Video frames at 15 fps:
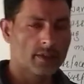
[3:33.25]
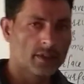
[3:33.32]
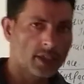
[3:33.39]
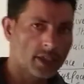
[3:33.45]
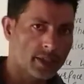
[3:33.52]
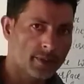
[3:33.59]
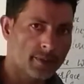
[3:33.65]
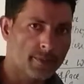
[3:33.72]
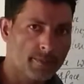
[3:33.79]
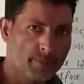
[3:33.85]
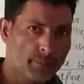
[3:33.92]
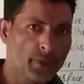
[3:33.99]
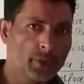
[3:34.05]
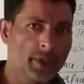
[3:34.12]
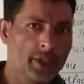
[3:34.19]
the
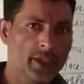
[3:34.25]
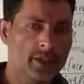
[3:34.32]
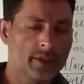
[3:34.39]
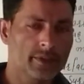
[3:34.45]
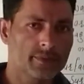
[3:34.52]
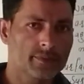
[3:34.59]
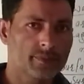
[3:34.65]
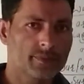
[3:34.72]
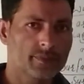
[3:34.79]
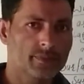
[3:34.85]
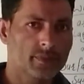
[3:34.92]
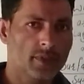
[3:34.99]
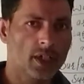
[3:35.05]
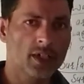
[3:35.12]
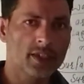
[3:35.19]
point
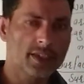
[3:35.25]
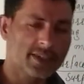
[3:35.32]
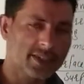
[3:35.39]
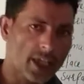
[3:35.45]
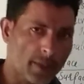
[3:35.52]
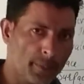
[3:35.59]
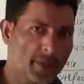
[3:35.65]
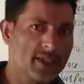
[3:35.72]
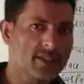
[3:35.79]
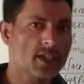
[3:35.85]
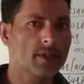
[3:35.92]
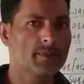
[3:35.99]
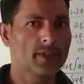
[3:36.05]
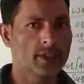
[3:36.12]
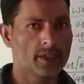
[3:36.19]
on the surface
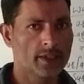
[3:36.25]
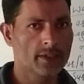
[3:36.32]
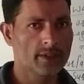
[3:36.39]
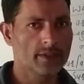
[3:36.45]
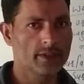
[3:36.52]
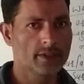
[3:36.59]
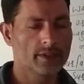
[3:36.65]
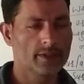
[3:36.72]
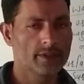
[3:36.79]
of the earth